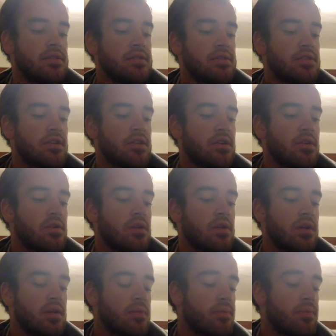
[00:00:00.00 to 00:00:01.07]
So
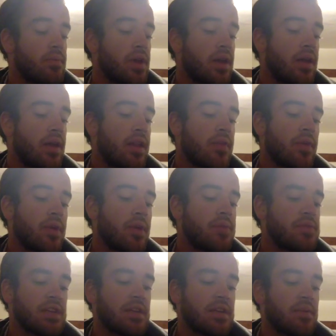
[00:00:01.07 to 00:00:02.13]
a lot of the
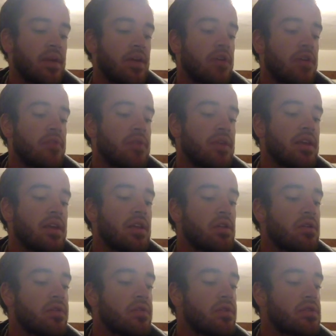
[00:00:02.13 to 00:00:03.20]
problems, like, it could be either
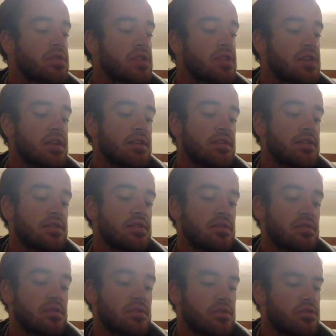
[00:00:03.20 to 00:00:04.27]
of those things
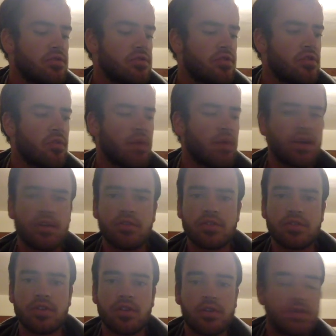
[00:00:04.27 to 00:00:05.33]
for tuning your harmonica.
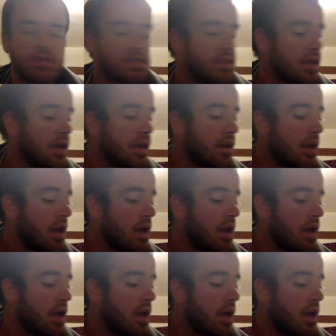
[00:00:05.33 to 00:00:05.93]
So I don't know if I said that.